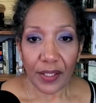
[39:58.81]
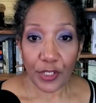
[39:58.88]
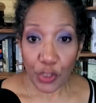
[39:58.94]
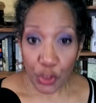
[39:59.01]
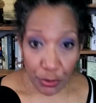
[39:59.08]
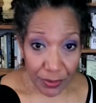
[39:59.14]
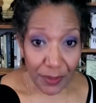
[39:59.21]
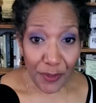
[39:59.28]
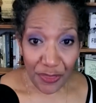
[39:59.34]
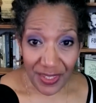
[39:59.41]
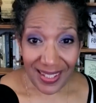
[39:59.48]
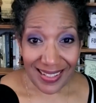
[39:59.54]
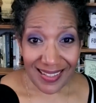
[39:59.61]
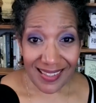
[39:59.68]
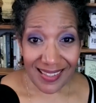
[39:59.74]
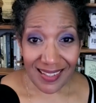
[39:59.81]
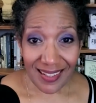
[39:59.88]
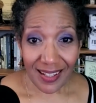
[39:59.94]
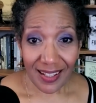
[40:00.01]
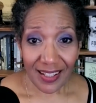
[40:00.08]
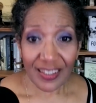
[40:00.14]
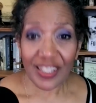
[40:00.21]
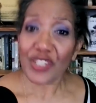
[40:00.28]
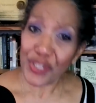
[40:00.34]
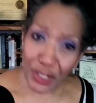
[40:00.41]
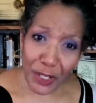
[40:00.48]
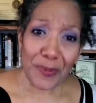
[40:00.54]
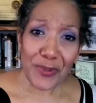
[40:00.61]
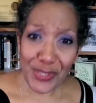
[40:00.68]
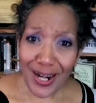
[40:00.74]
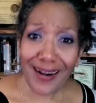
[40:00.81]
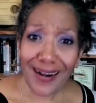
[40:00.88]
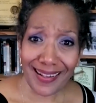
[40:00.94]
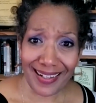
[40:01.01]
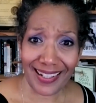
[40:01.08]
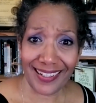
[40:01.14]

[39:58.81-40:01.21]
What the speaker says: The truth is the Serbs started